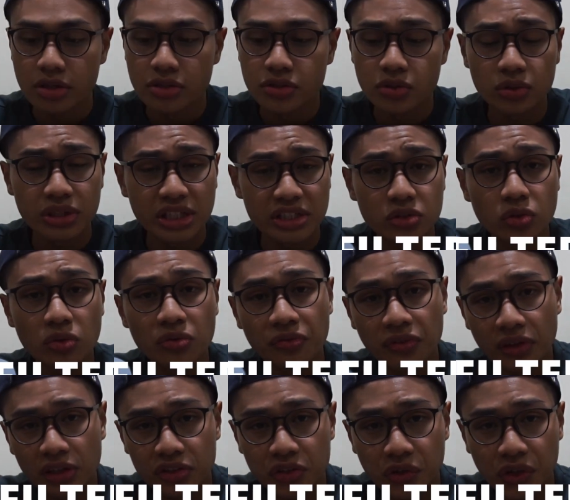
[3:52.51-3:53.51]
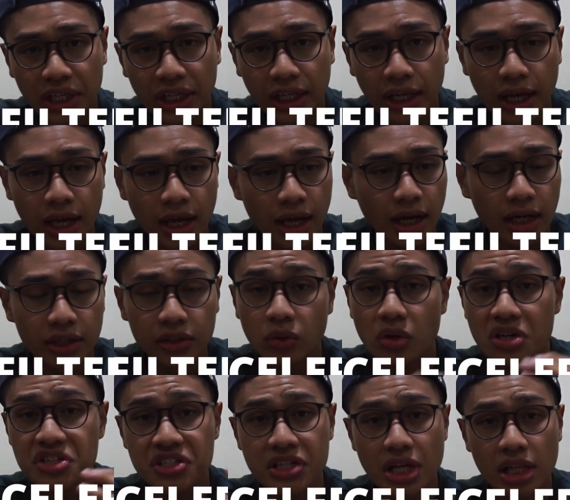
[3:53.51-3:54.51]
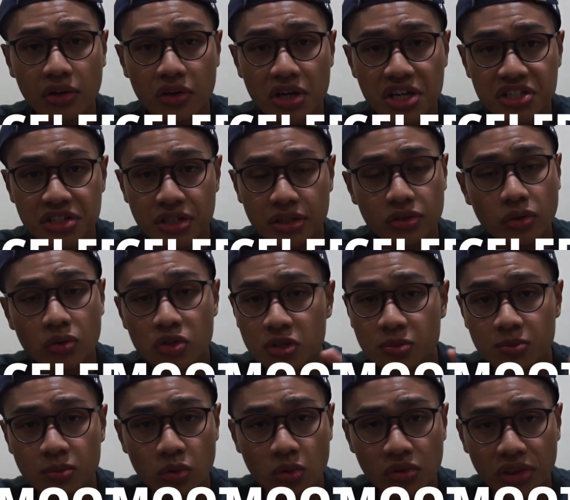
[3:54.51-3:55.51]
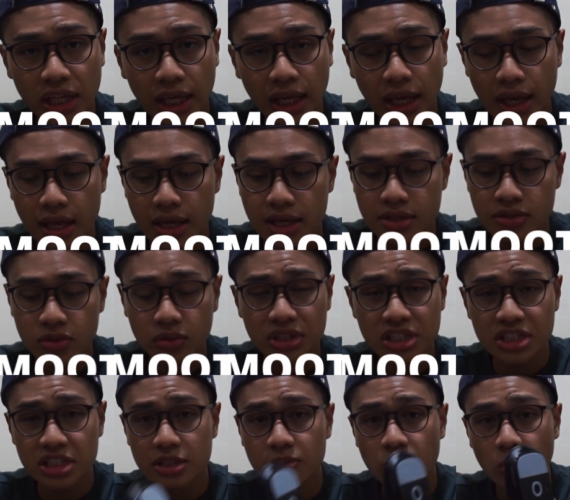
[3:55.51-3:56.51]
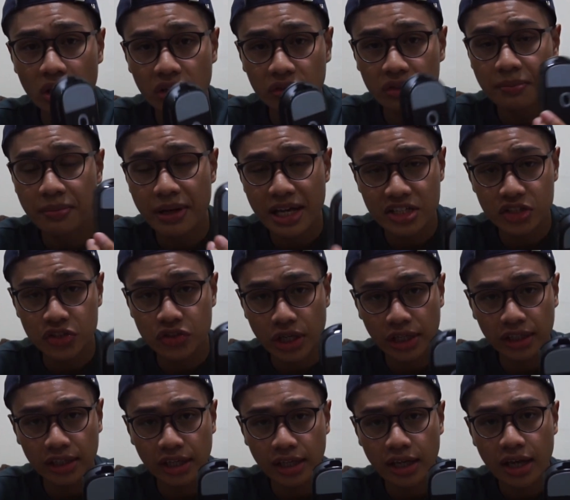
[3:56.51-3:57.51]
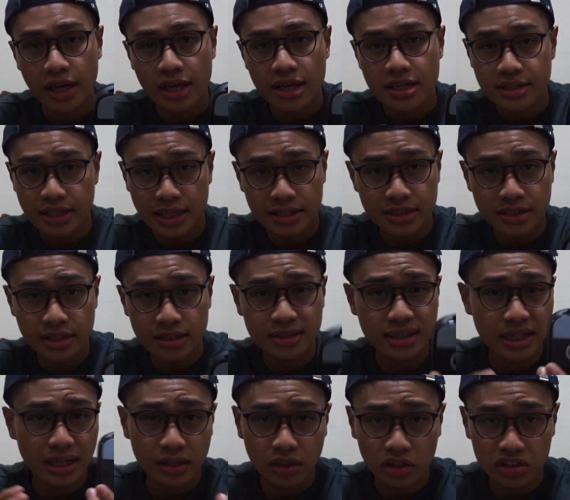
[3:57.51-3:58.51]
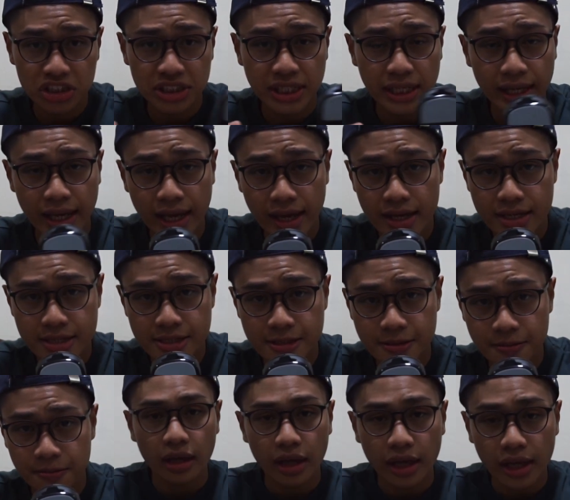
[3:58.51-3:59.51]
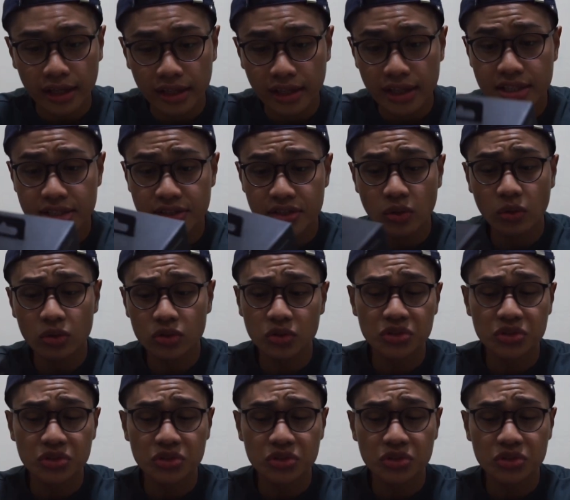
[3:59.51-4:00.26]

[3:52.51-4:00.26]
So there's no filtering, no acceleration, no smoothing. So this is one of the best tracking sensors that Logitech has, and it is also